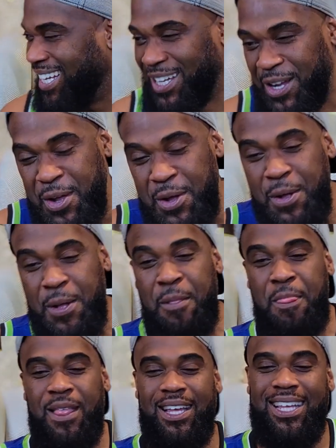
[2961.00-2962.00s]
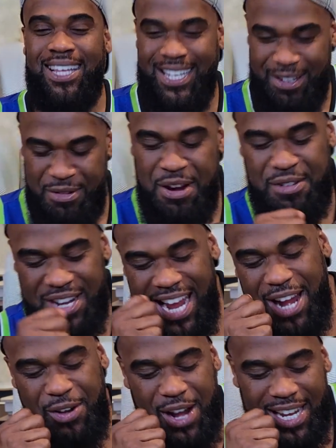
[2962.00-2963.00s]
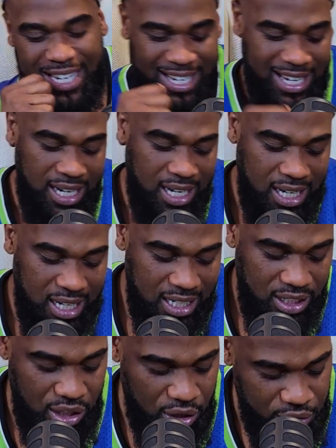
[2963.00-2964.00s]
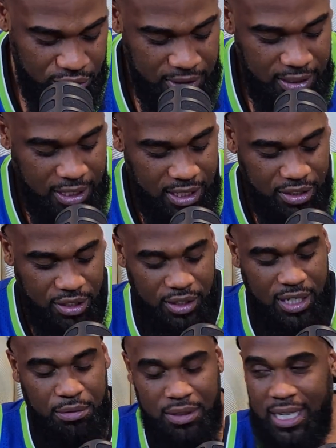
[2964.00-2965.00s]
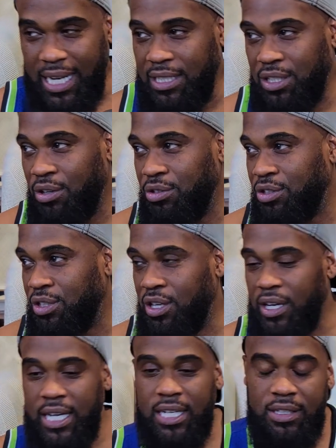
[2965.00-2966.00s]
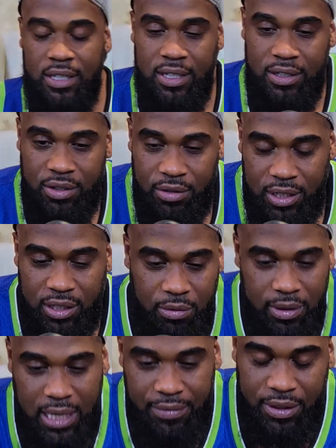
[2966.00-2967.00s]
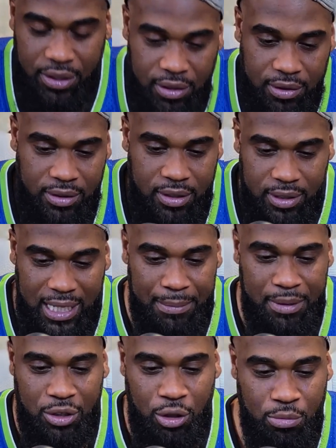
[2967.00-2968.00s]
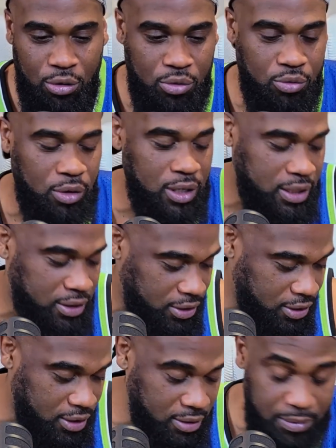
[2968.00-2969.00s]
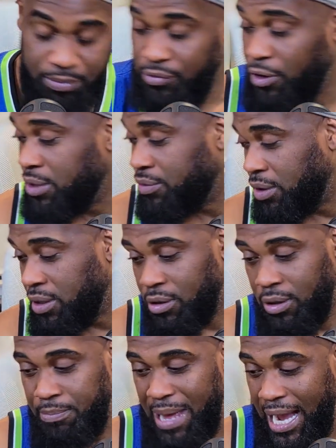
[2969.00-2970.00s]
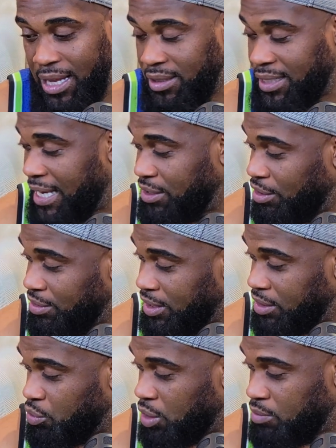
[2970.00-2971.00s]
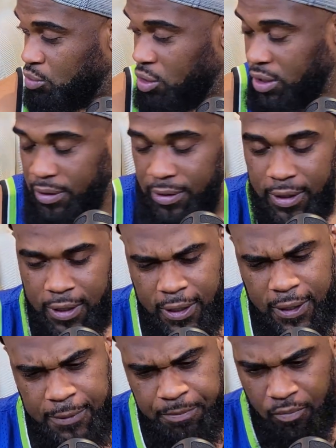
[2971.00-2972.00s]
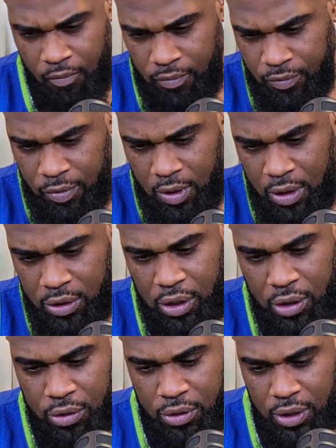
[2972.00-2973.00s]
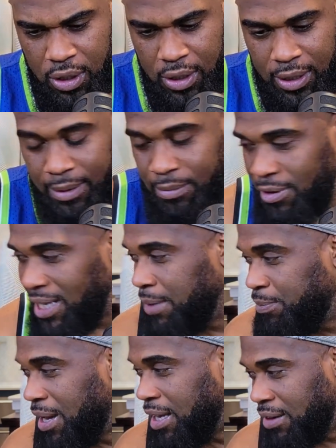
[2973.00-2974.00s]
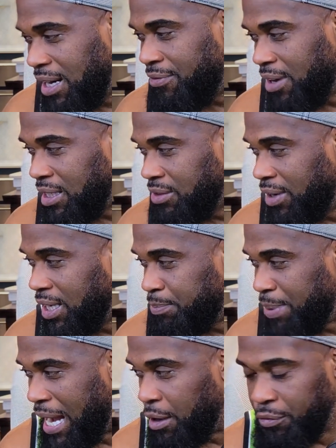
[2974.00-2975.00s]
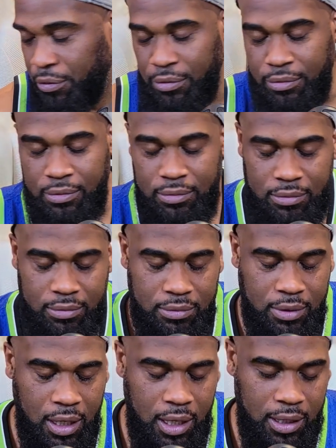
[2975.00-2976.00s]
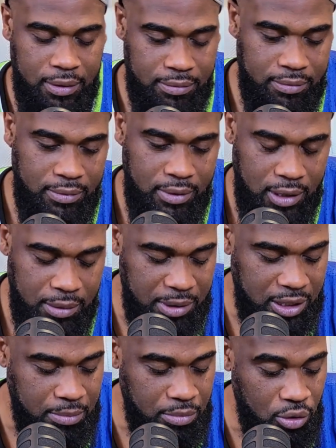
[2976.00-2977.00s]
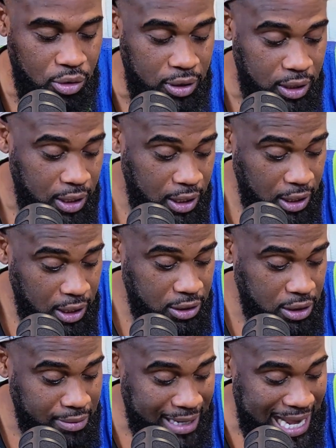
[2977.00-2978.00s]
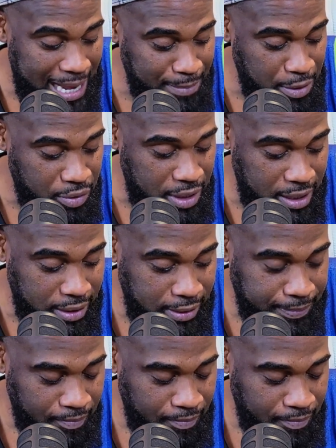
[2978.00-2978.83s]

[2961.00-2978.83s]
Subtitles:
I remember that shit. I remember that. So he was like, I told you to go ahead and do this or whatever. So, he gave me 2 more warnings, And first of all, in the back of the day, you only need 1 warning. So grandfather's very powerful. Mr. Moore. So what happened was